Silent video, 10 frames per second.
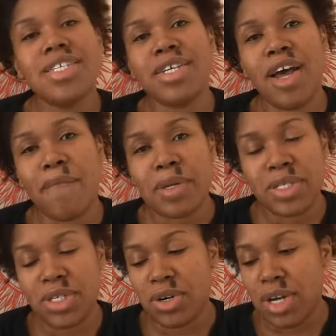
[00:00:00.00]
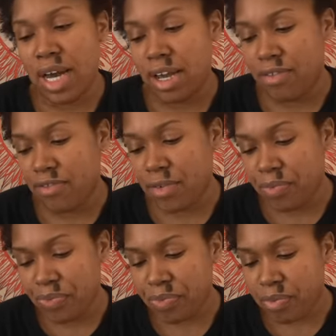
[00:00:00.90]
to come into your life
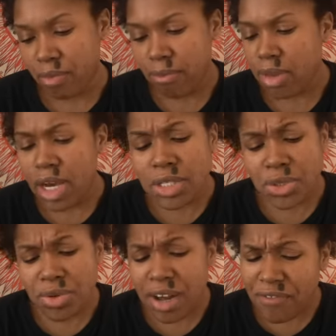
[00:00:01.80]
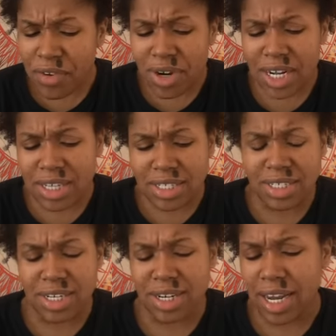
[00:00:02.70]
i do not feel like this
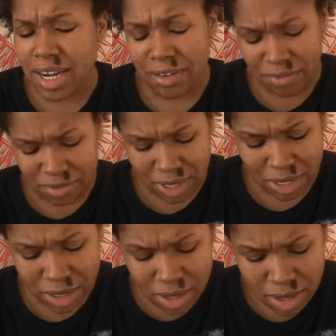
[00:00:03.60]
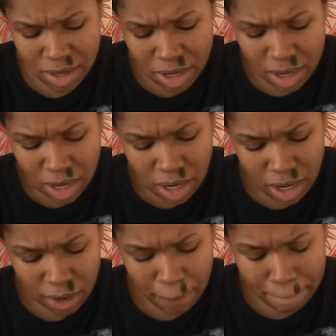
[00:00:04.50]
is a negative thing
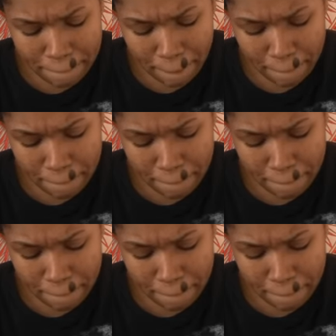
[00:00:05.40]
um